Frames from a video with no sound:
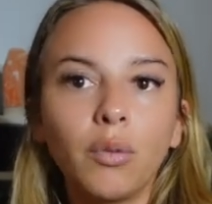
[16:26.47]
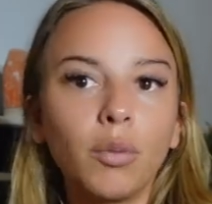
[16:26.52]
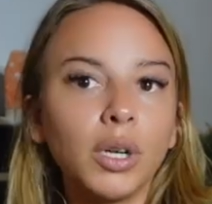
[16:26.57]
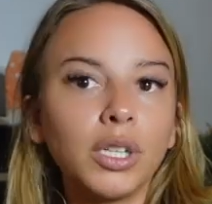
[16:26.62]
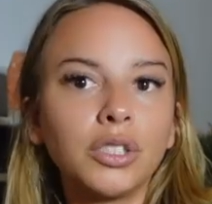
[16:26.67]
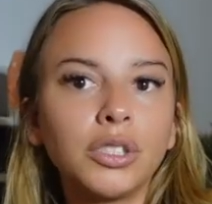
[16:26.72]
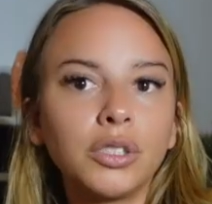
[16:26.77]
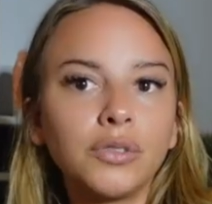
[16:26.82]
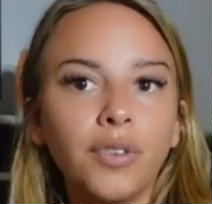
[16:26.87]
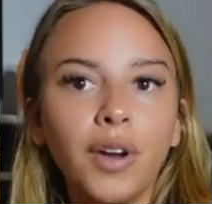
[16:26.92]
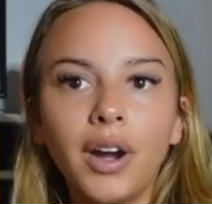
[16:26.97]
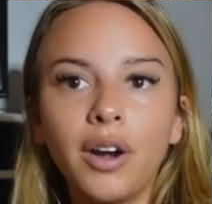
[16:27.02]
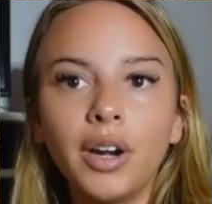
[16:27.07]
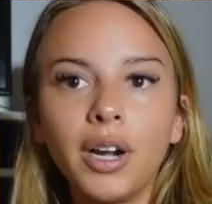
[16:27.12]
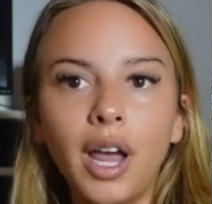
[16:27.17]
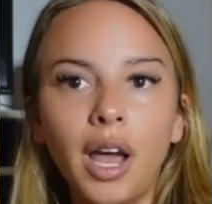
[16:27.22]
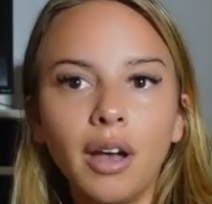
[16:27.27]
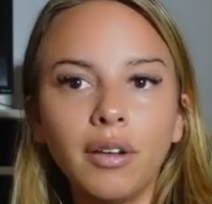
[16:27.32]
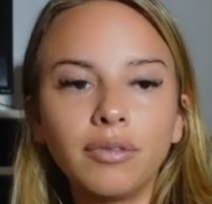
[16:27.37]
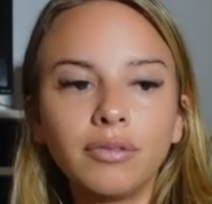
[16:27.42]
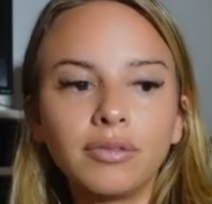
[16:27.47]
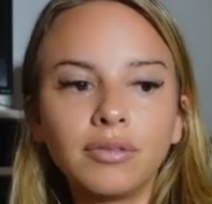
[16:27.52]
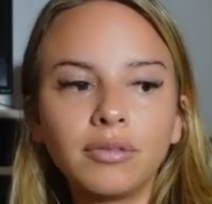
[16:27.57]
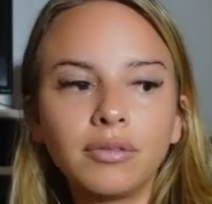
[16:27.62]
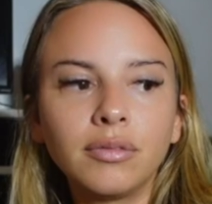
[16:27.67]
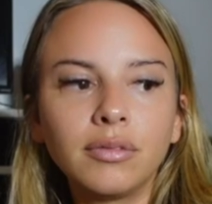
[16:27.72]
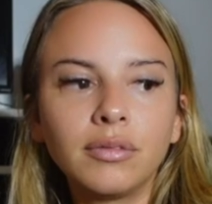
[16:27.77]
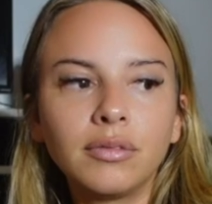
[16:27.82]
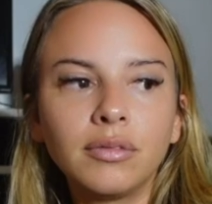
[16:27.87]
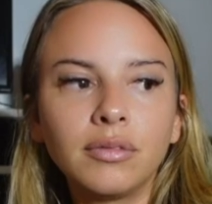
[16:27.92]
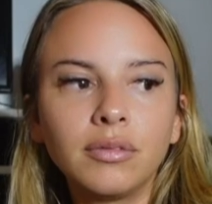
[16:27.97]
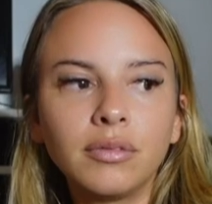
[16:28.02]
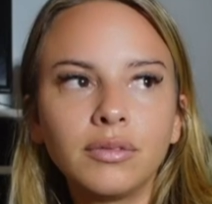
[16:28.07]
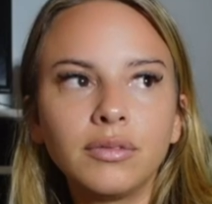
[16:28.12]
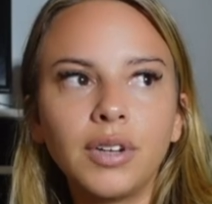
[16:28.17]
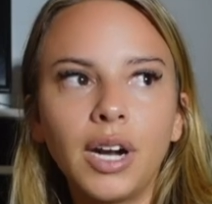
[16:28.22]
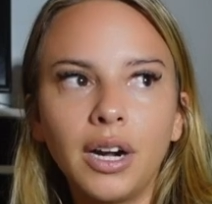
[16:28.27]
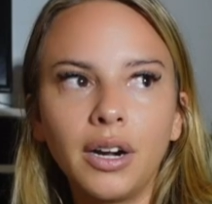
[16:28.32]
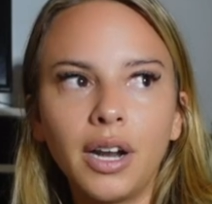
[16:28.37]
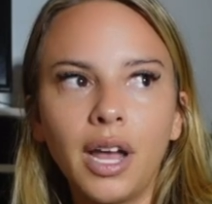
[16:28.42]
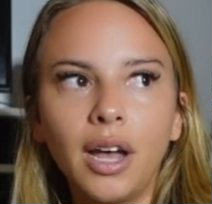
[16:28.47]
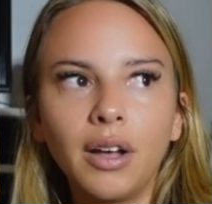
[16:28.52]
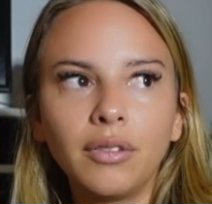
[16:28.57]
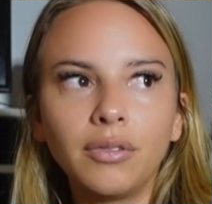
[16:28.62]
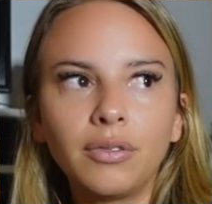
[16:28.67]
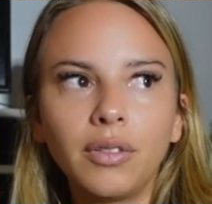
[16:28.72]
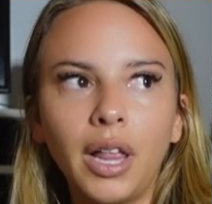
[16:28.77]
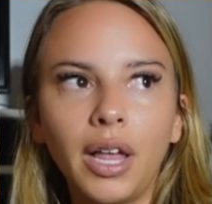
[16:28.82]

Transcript: which fair enough.